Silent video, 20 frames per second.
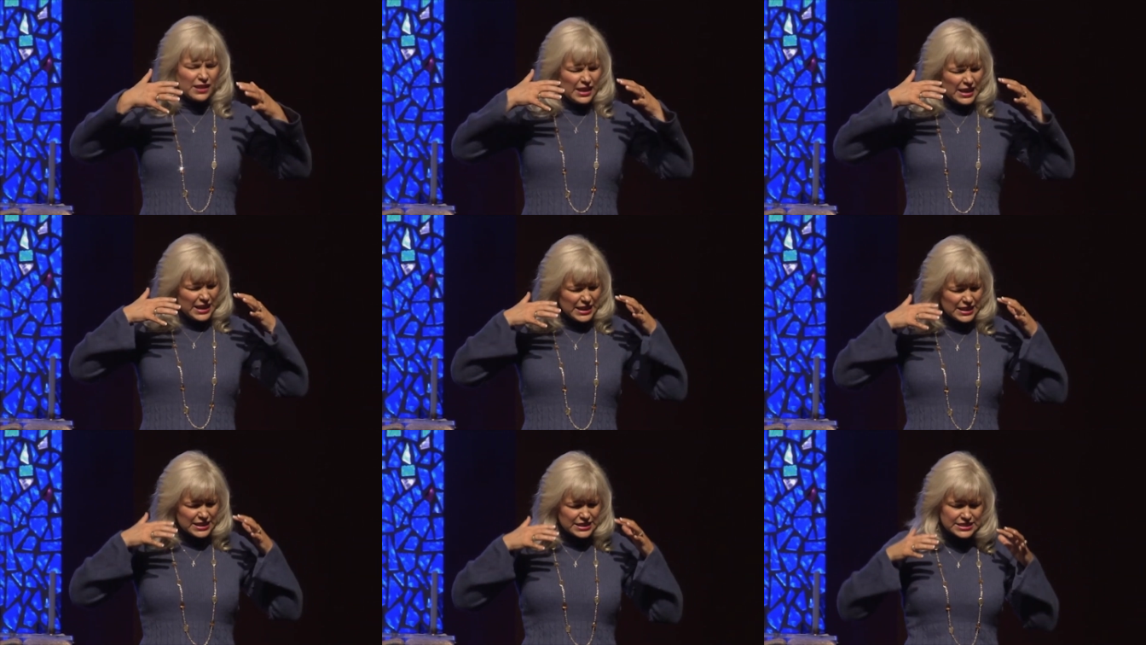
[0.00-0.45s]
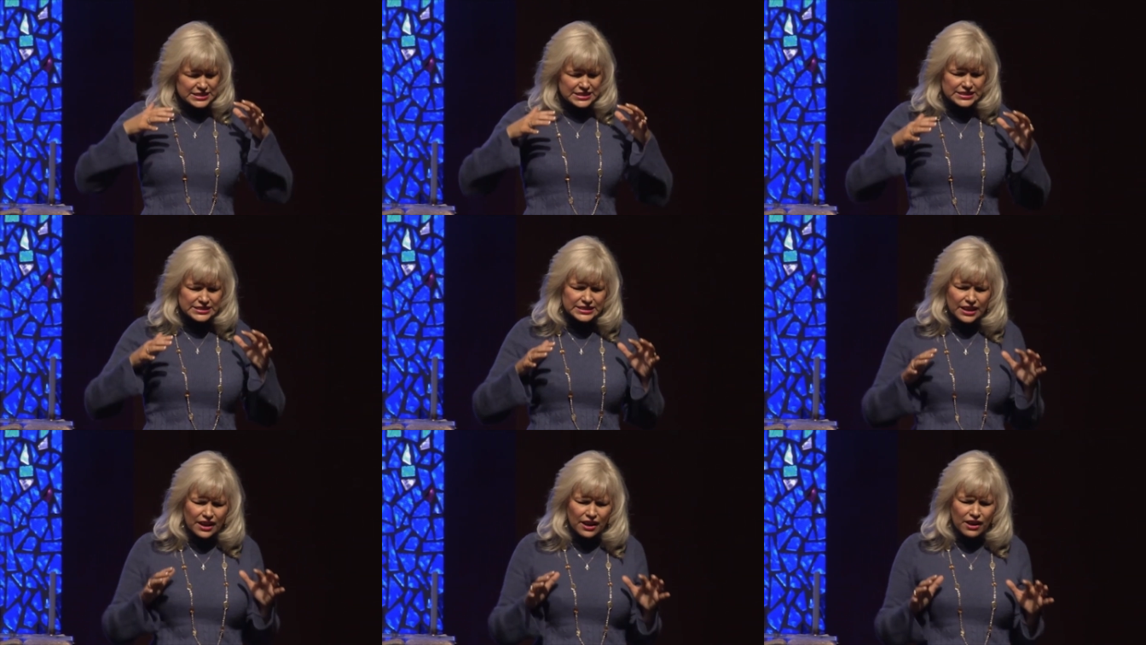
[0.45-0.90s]
his
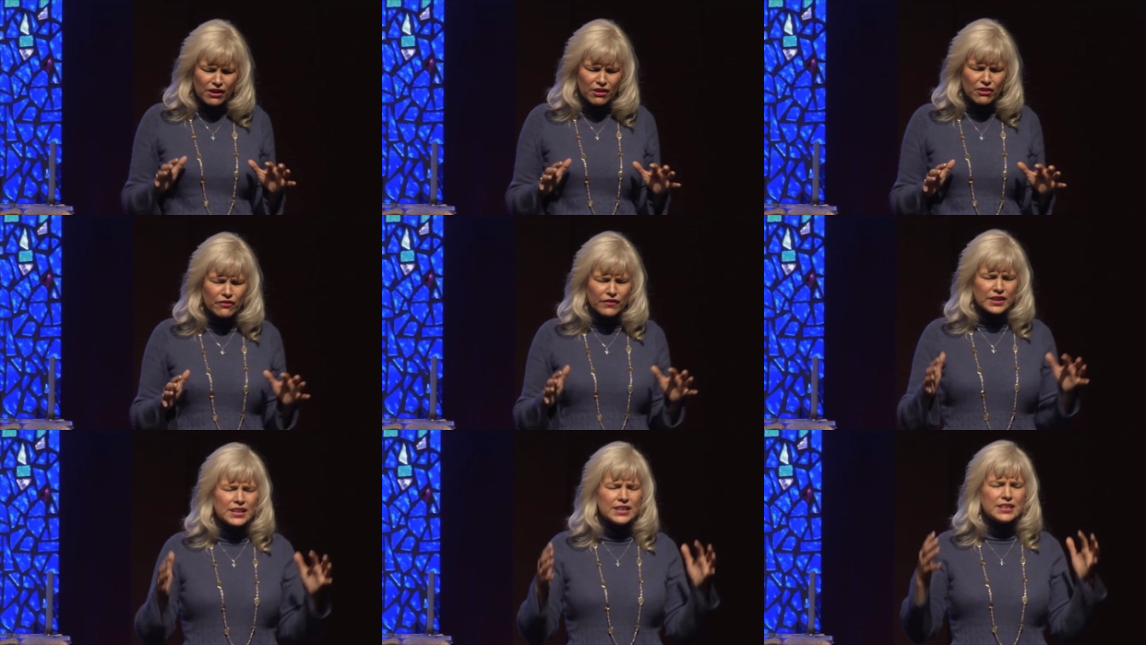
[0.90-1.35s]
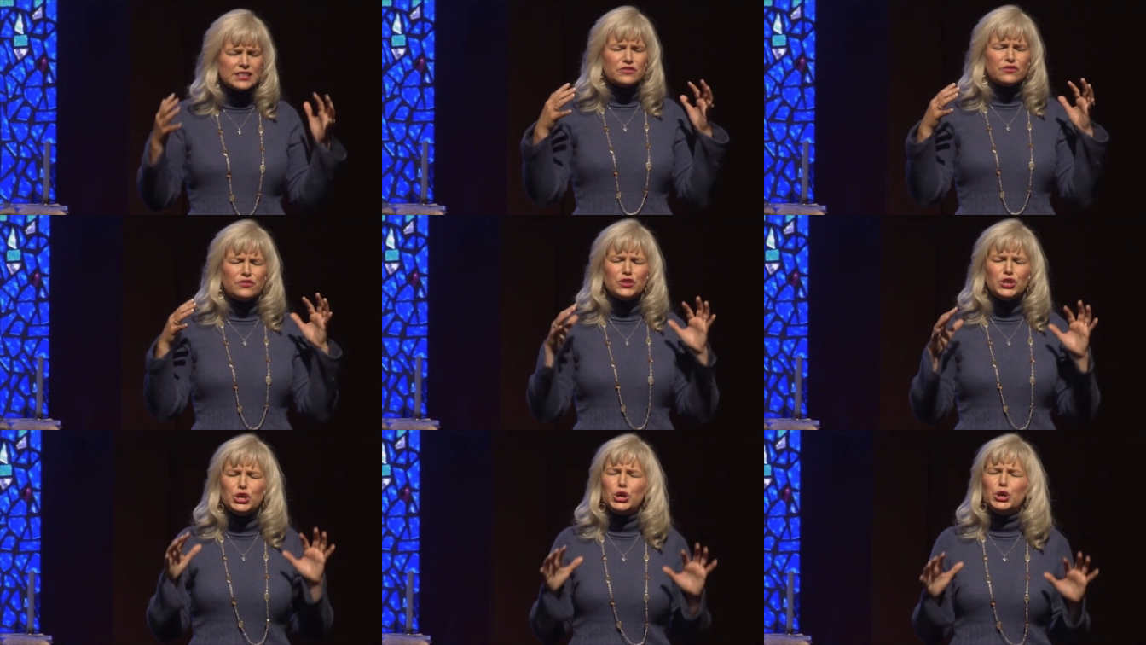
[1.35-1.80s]
love and his
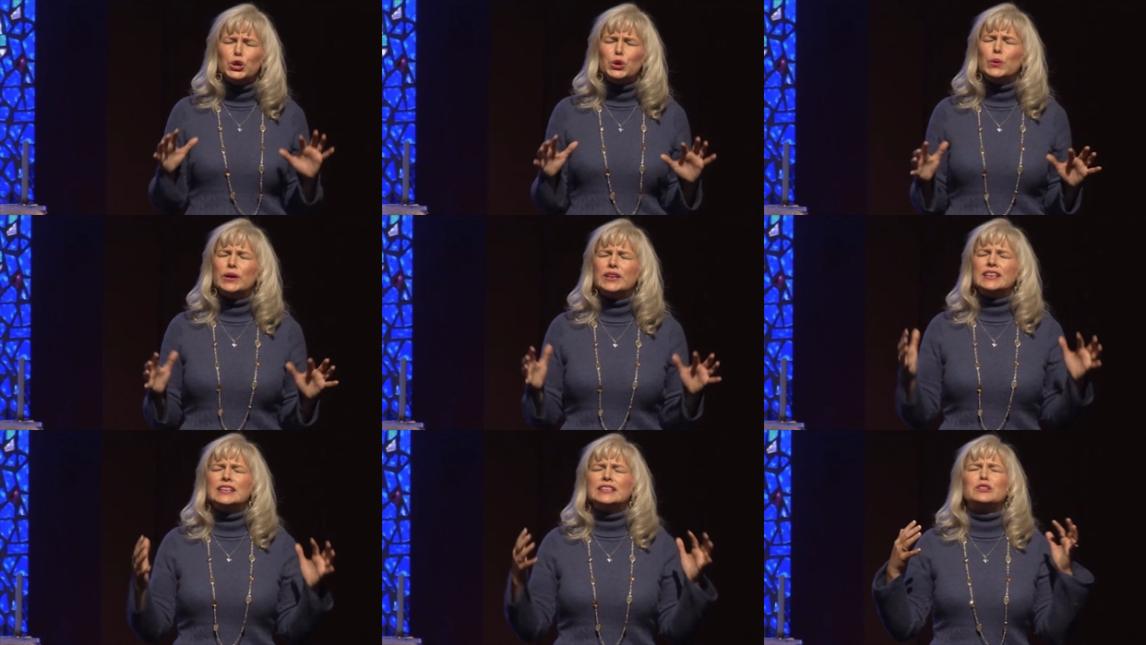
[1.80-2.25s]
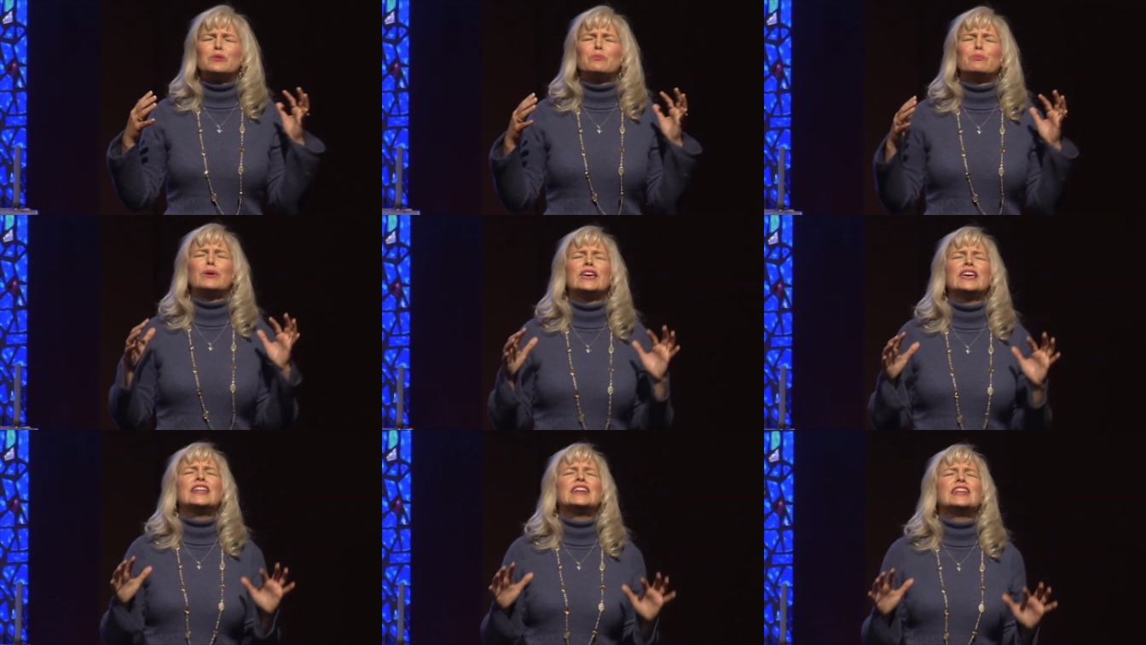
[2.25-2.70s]
view and his
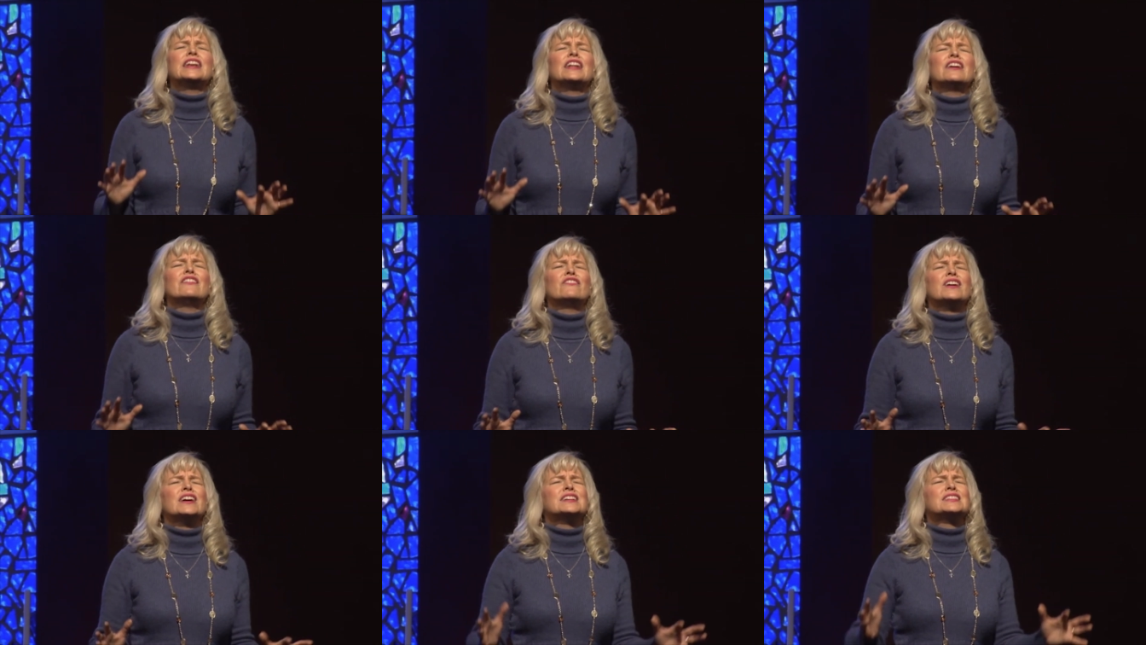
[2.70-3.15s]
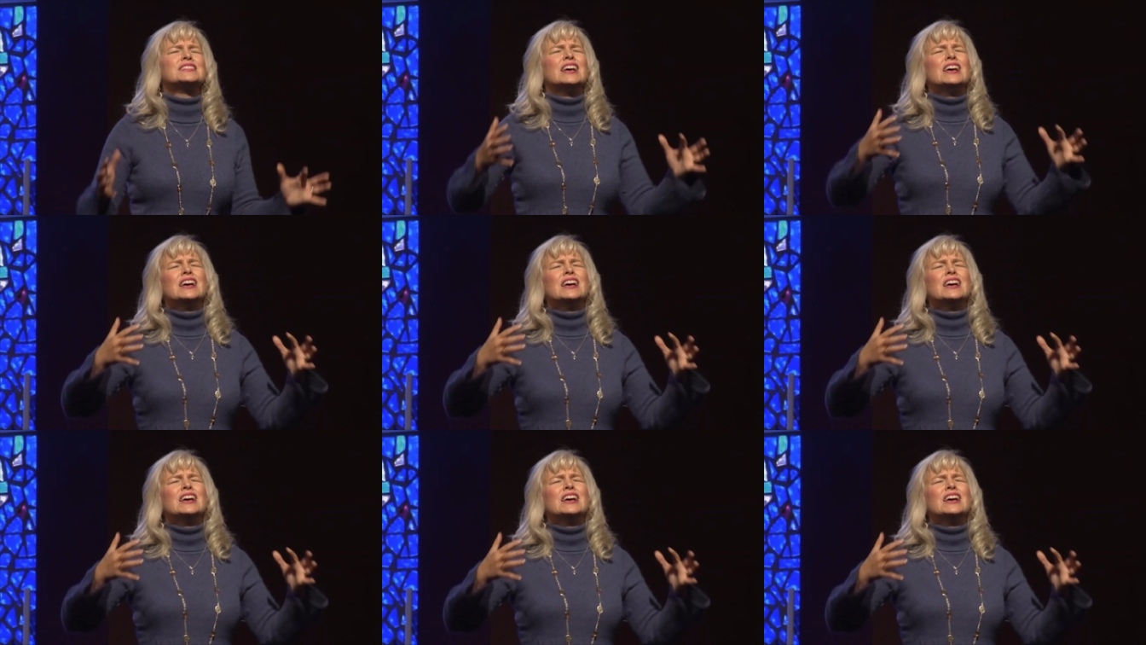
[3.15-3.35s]
opinion of us